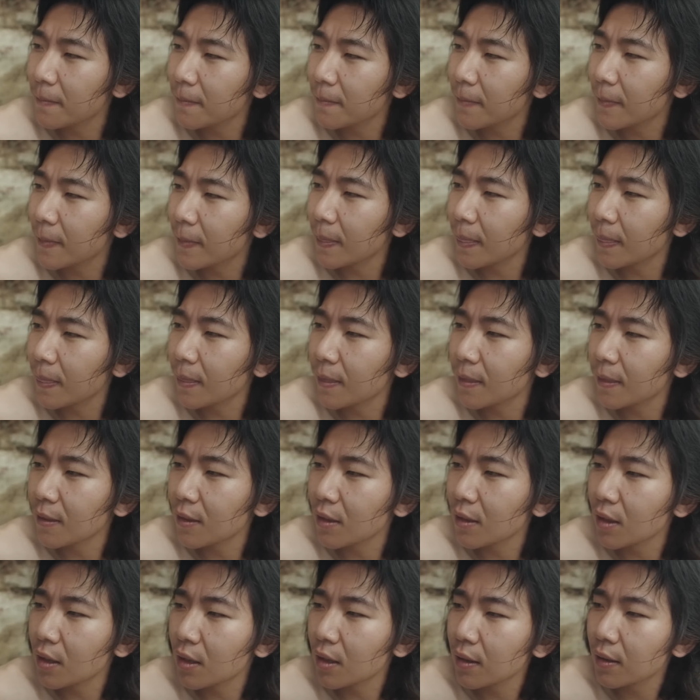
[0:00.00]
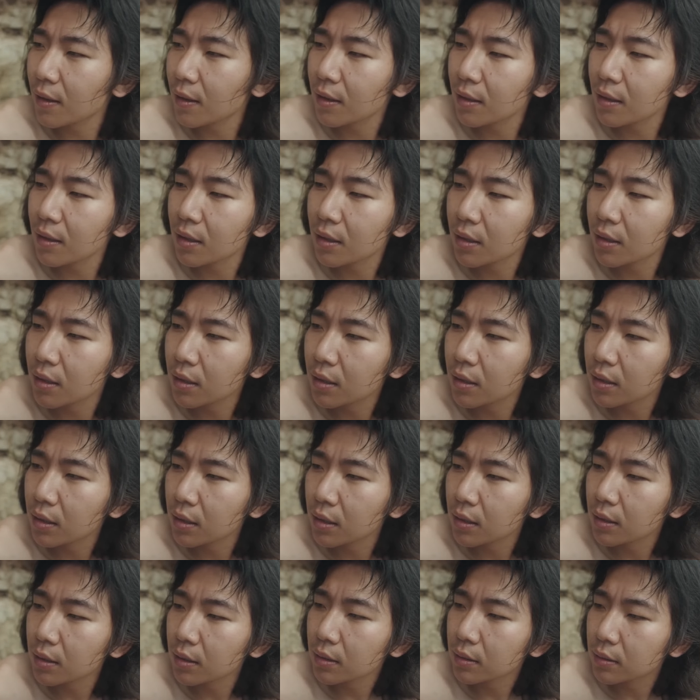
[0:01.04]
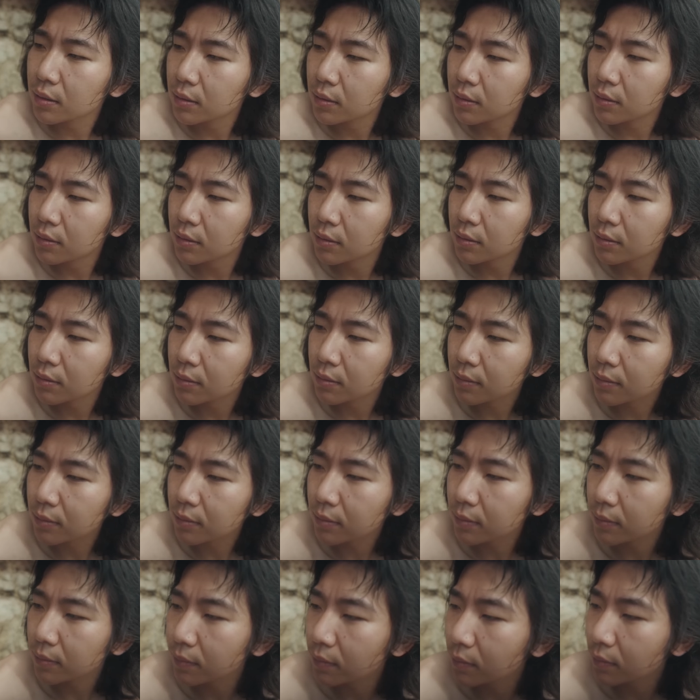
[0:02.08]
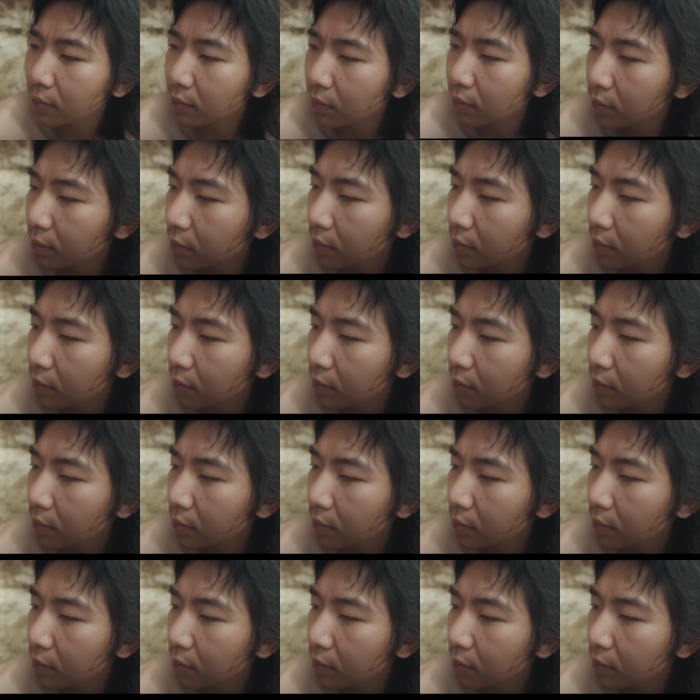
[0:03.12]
No one is speaking in this clip.